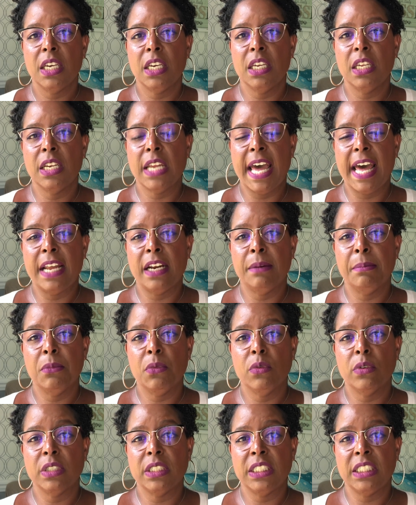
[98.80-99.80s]
and at a
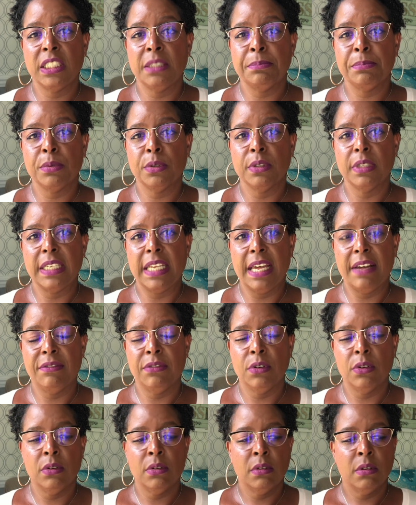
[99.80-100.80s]
more deeper
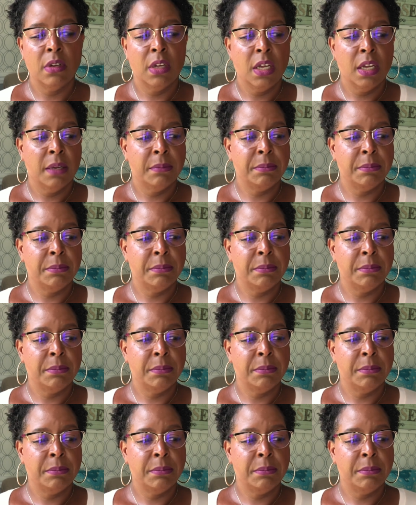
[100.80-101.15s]
level